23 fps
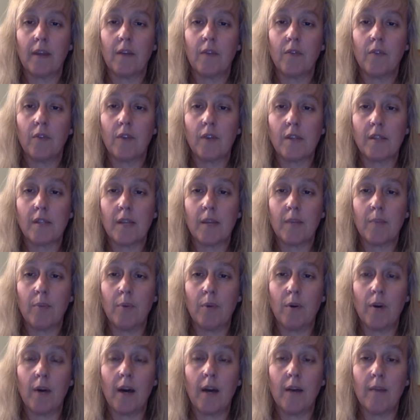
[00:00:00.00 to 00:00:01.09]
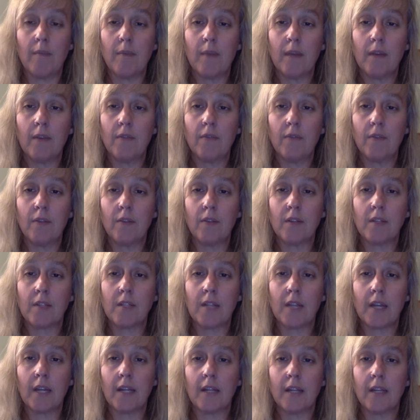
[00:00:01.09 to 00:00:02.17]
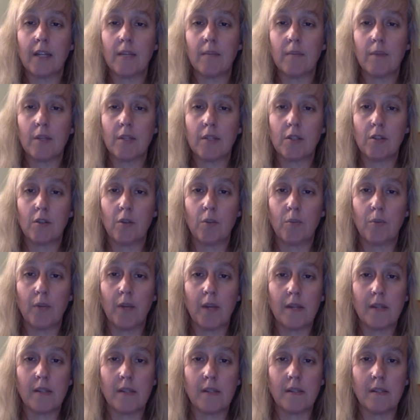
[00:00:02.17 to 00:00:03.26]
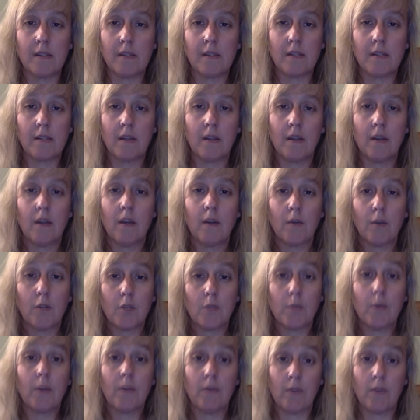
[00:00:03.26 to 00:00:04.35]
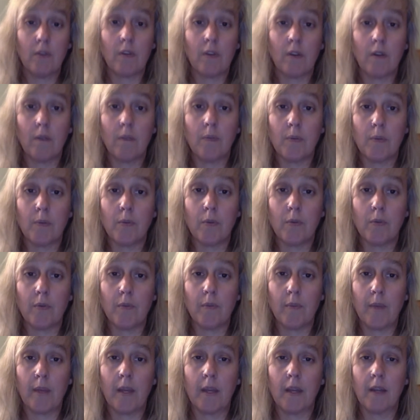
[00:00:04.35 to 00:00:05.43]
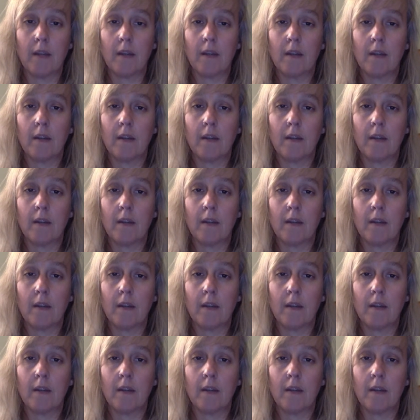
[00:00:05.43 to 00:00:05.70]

For example, I may feel a tightening in my solar plexus, which may feel uncomfortable for me.